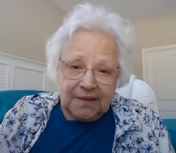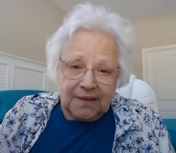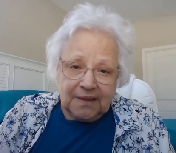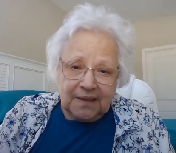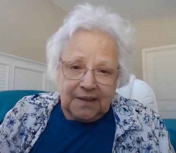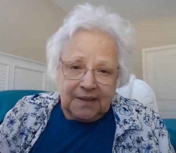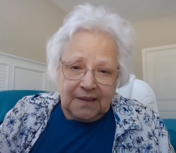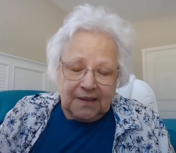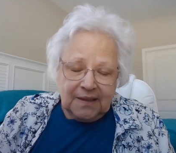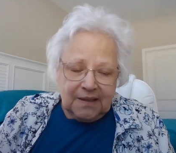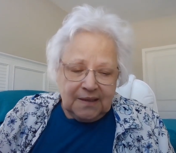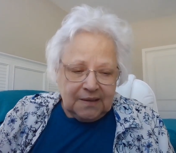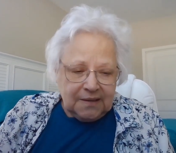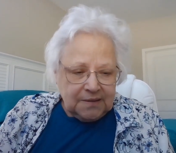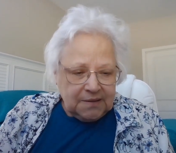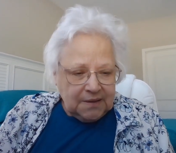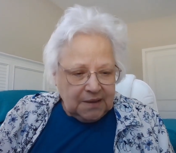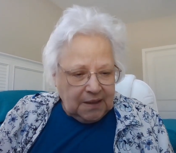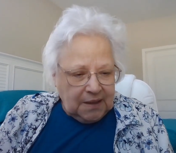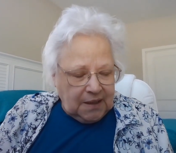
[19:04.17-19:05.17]

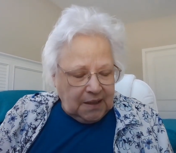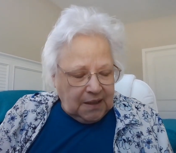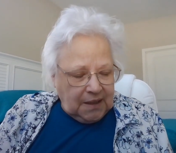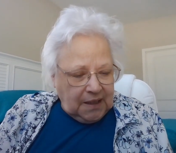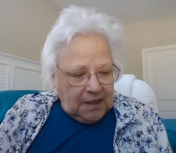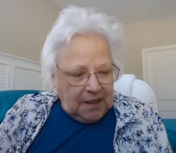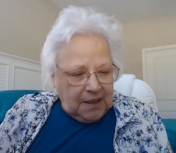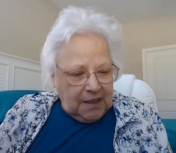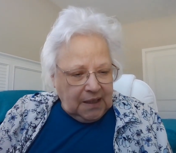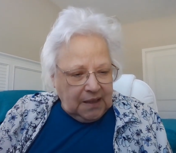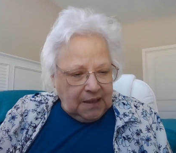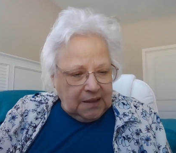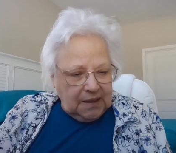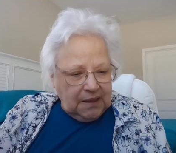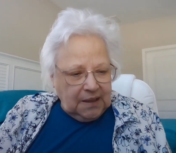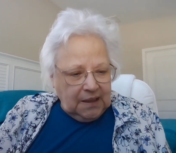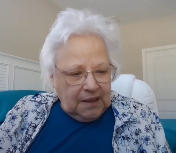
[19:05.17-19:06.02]
(no one is talking)